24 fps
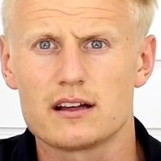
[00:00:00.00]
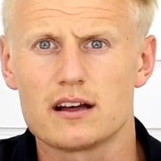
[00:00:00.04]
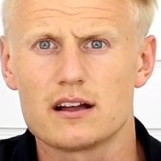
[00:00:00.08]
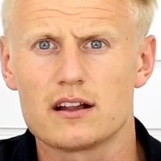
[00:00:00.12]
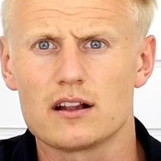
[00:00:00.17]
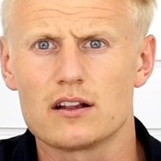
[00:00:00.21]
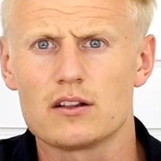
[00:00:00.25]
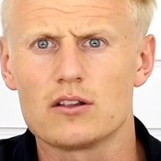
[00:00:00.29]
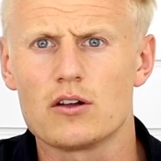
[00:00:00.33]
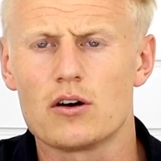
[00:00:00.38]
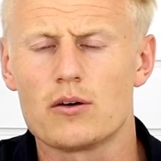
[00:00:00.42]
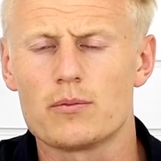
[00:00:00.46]

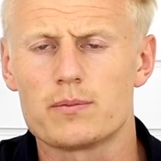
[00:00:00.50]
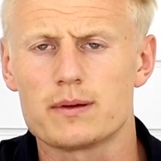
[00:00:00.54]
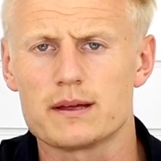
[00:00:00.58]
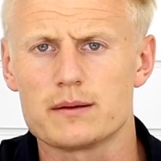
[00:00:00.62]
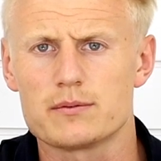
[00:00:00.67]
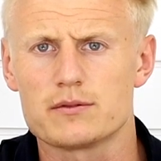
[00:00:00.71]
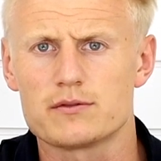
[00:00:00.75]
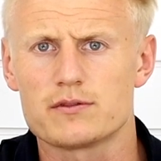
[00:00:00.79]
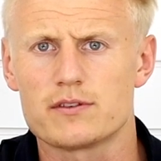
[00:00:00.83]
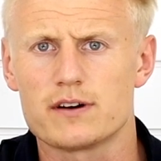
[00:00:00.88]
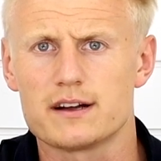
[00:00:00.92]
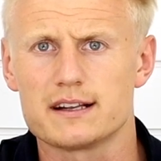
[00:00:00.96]
a lot of
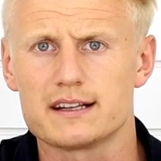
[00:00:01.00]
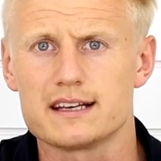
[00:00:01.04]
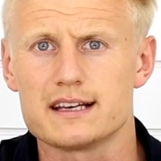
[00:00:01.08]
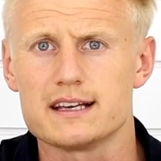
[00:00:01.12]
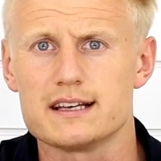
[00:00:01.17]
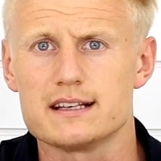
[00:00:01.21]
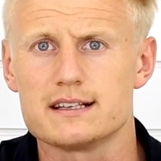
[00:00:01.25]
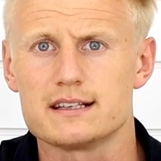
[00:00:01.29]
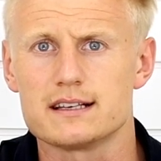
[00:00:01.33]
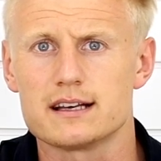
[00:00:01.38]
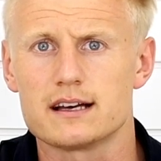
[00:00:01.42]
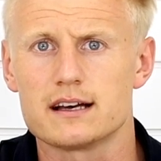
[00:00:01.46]
people find it
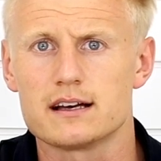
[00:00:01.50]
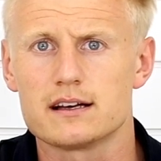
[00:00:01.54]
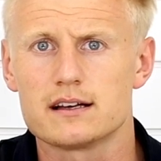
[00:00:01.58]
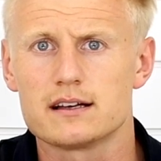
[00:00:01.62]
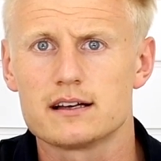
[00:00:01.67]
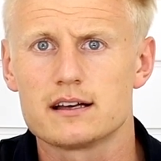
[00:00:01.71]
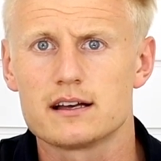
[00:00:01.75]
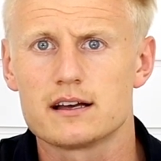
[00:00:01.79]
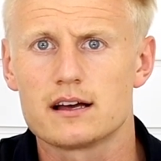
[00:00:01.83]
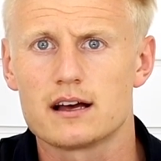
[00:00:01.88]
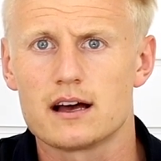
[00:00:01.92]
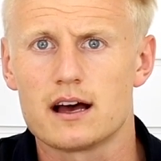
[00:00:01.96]
easier
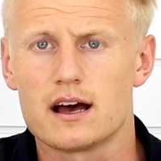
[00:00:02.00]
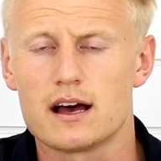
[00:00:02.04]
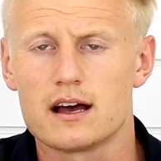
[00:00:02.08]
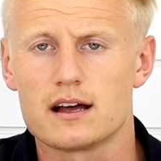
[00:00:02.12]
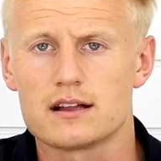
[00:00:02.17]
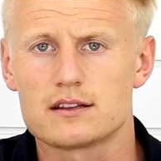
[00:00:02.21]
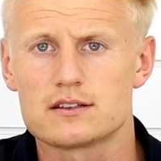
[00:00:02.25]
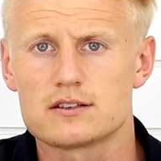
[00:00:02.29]
uh,